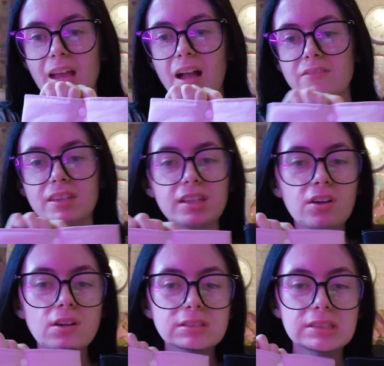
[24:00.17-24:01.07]
I feel like you
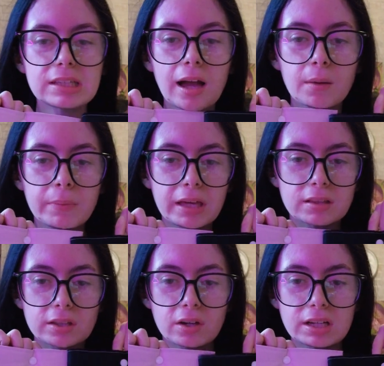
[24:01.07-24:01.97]
can't see how pink
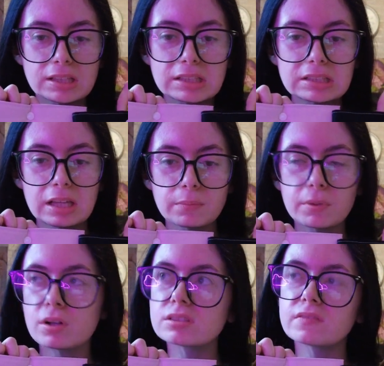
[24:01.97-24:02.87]
they are in this light
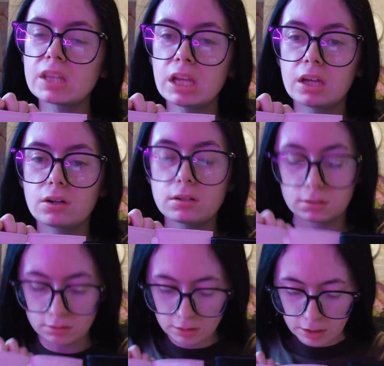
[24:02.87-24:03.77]
because of the neon,
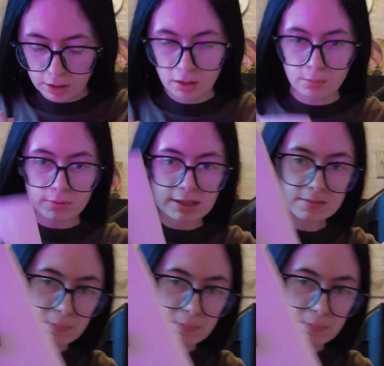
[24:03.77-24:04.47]
but it's